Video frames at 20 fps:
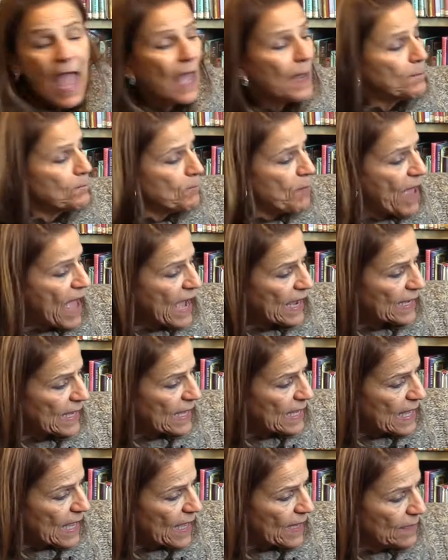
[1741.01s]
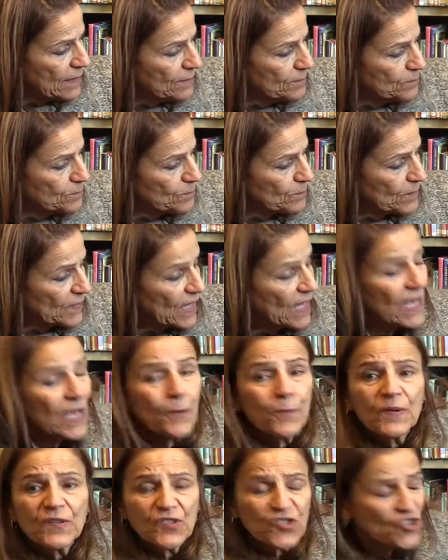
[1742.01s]
and back again.
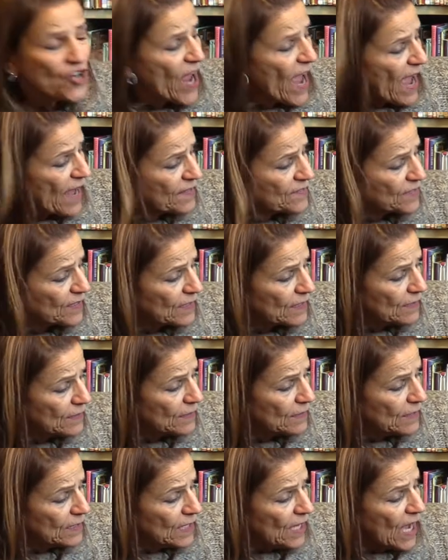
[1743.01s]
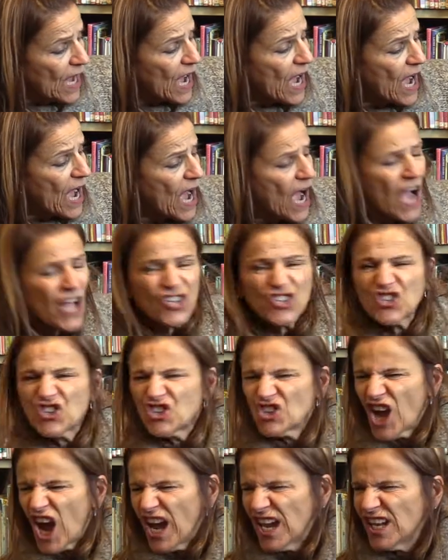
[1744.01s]
It was Jackson. A
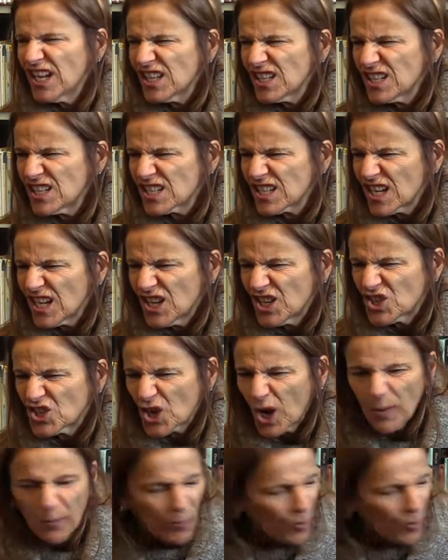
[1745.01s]
giant is your